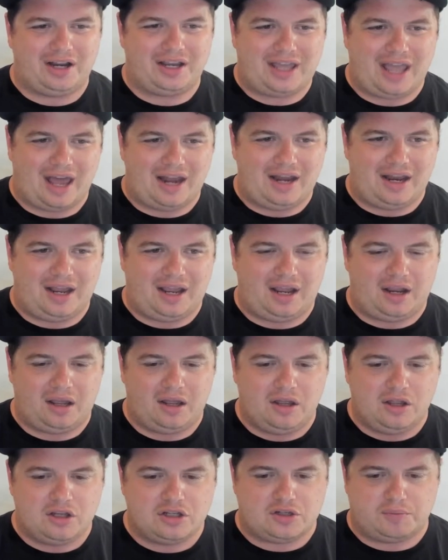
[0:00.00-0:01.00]
getting
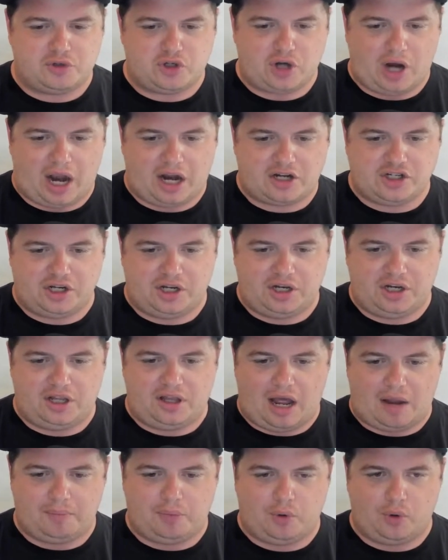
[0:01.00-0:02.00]
some traction in
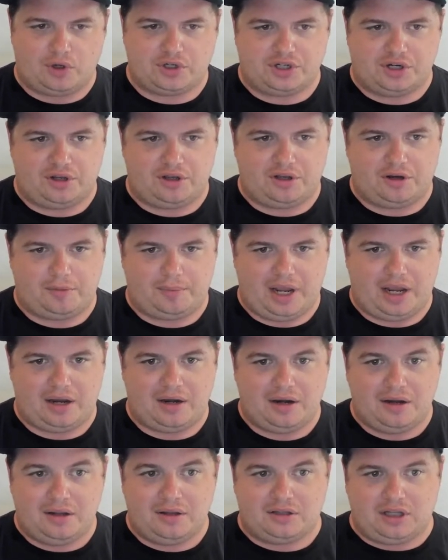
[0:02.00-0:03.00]
that portion of the debate.